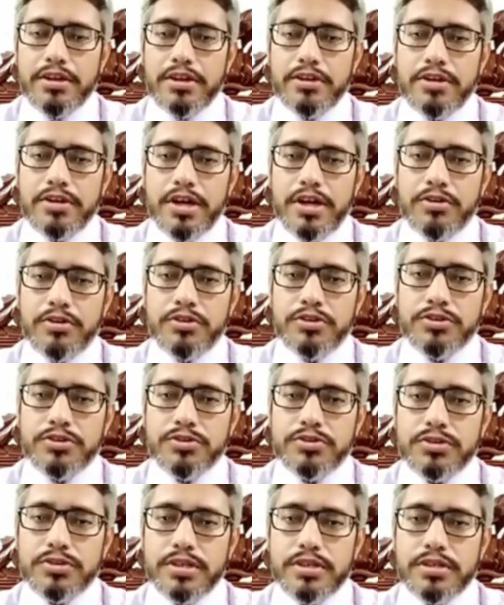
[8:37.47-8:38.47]
Now, how
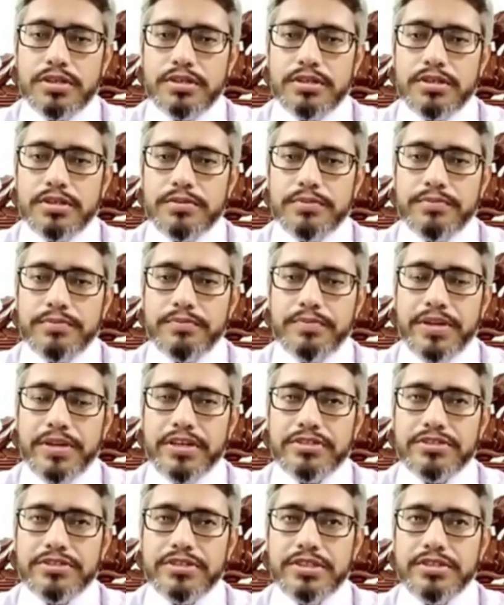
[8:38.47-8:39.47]
to
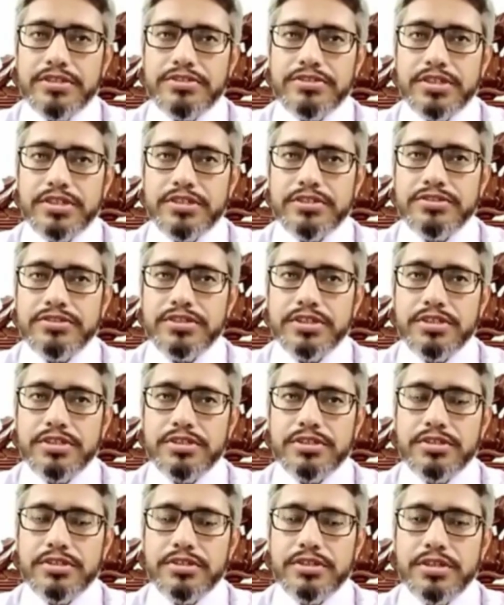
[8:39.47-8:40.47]
paste these things
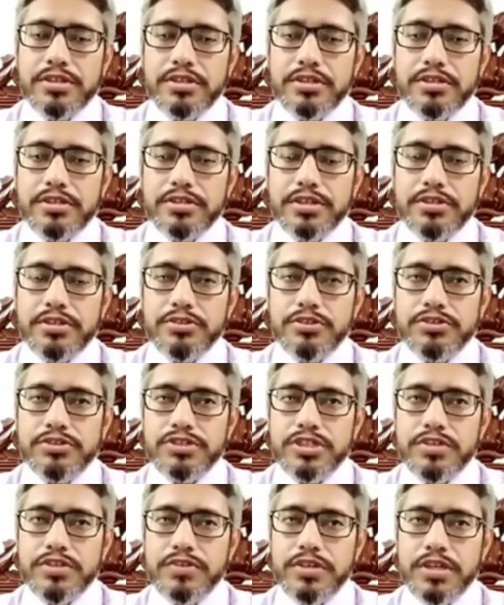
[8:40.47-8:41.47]
in your
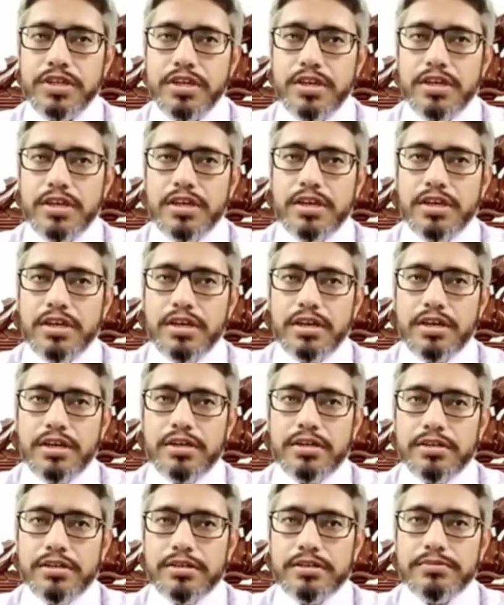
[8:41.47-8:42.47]
CV?
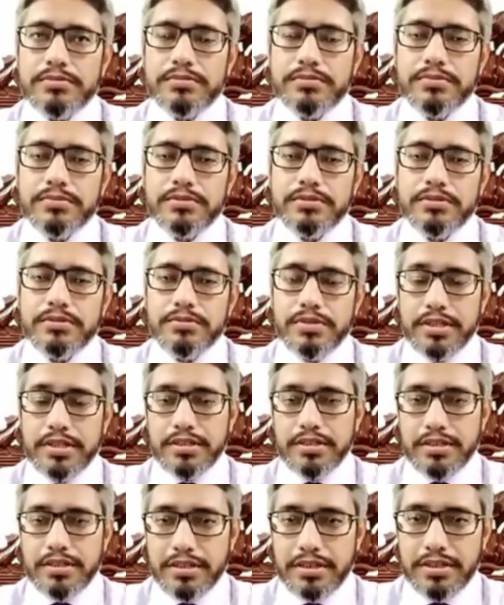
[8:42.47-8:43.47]

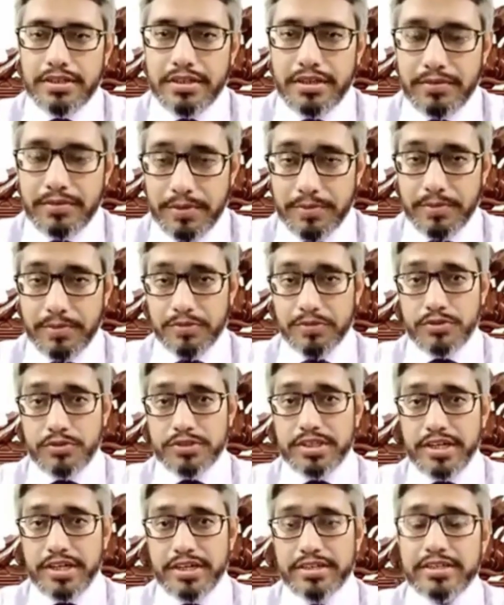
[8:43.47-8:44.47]
Well,
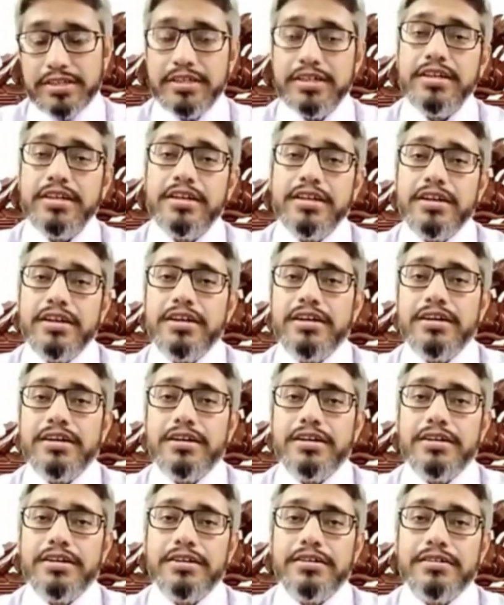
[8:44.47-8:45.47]
before that,
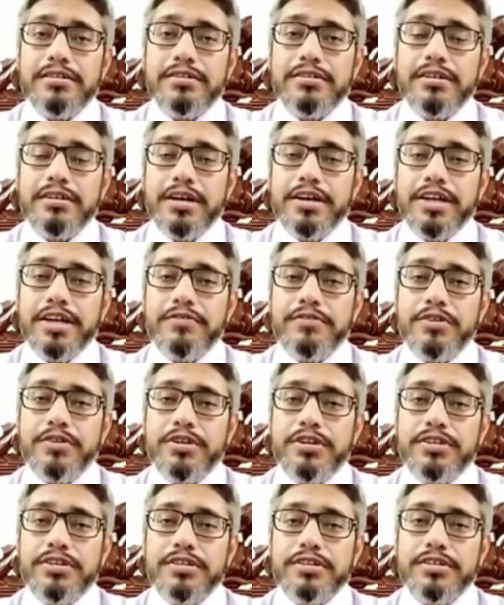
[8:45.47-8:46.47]
I have
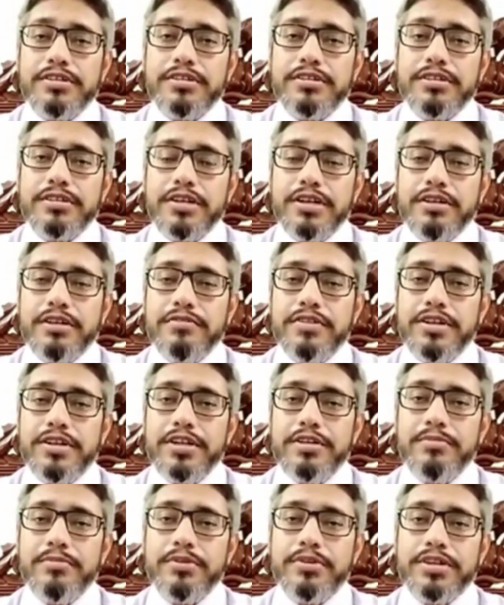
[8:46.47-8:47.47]
got a
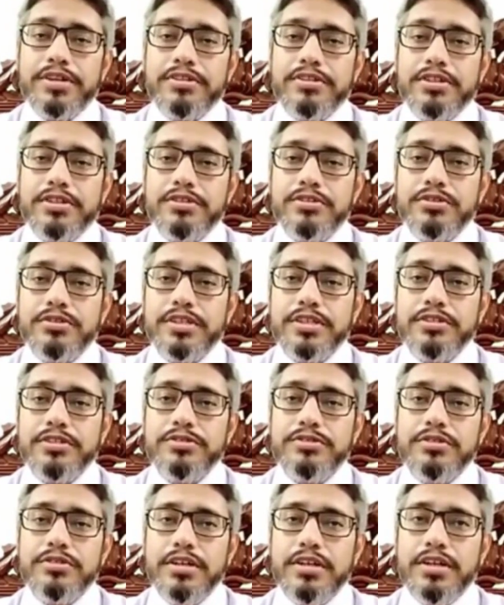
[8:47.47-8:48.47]
very important thing to tell
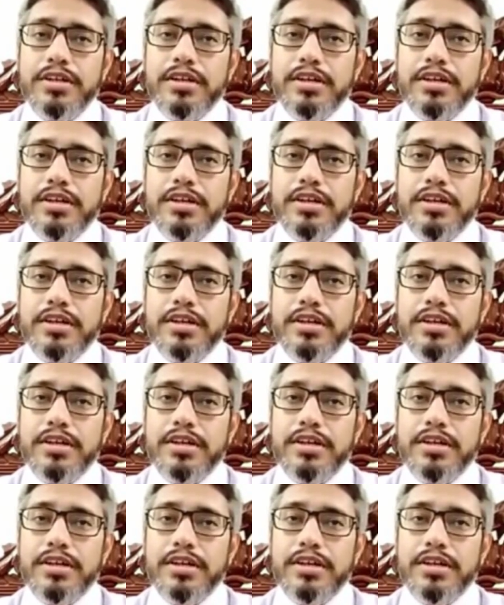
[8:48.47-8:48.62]
you.